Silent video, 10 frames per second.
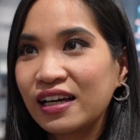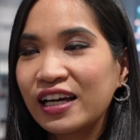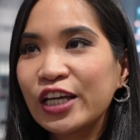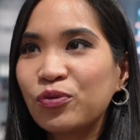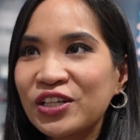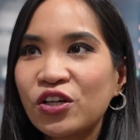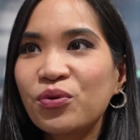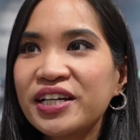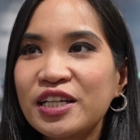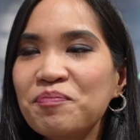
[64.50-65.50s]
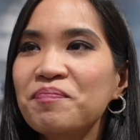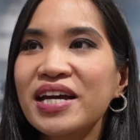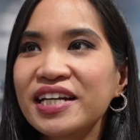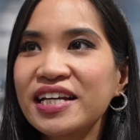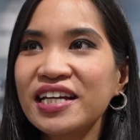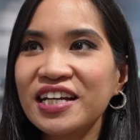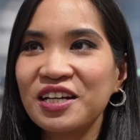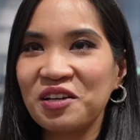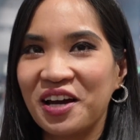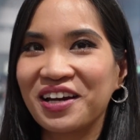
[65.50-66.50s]
it was already
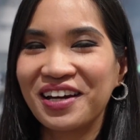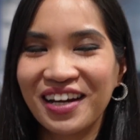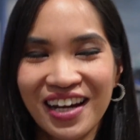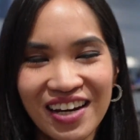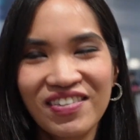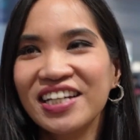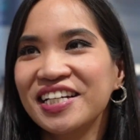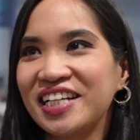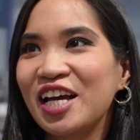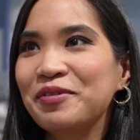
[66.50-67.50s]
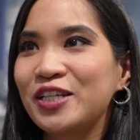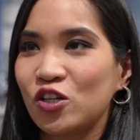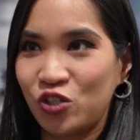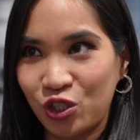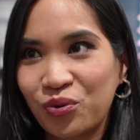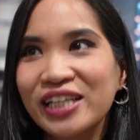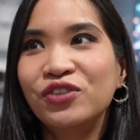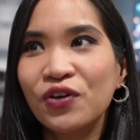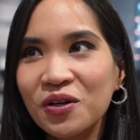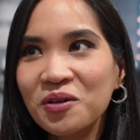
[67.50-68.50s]
many times
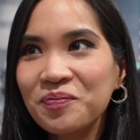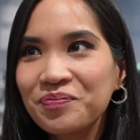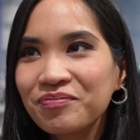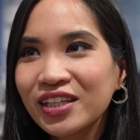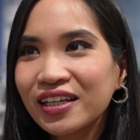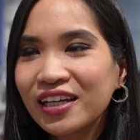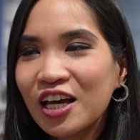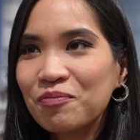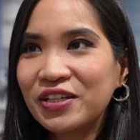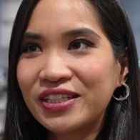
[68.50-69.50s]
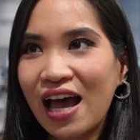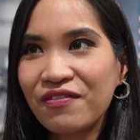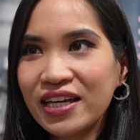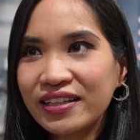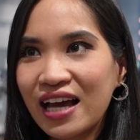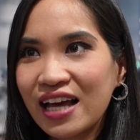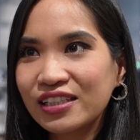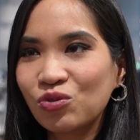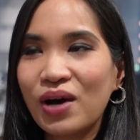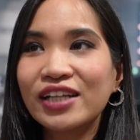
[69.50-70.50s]
stressful, but having that
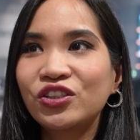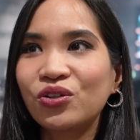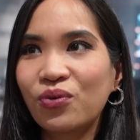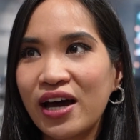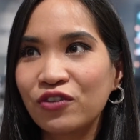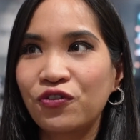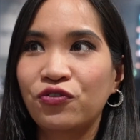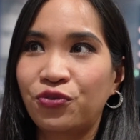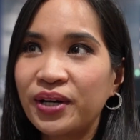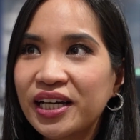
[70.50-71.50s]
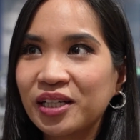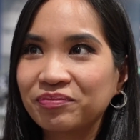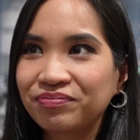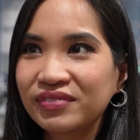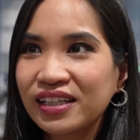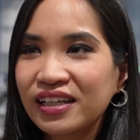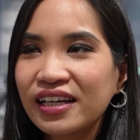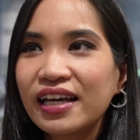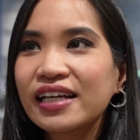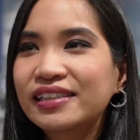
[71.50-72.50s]
once around for free
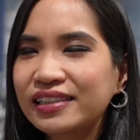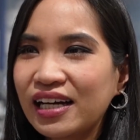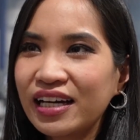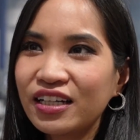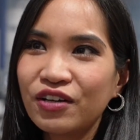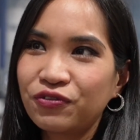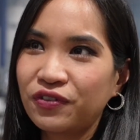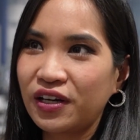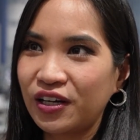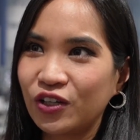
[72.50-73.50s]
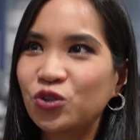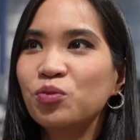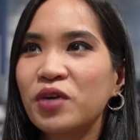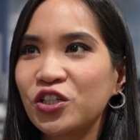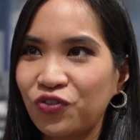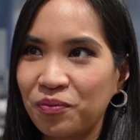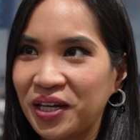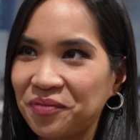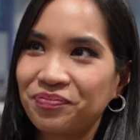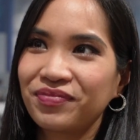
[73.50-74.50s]
is kind of too much for
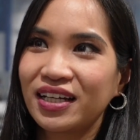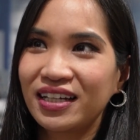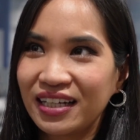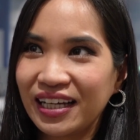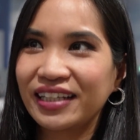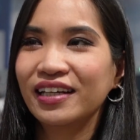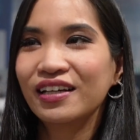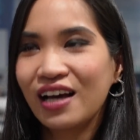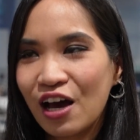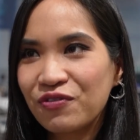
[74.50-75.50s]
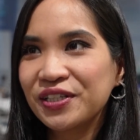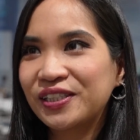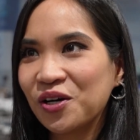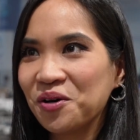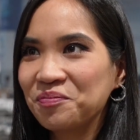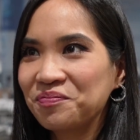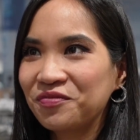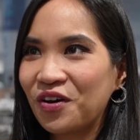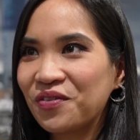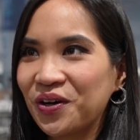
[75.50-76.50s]
me. Like, I think so. So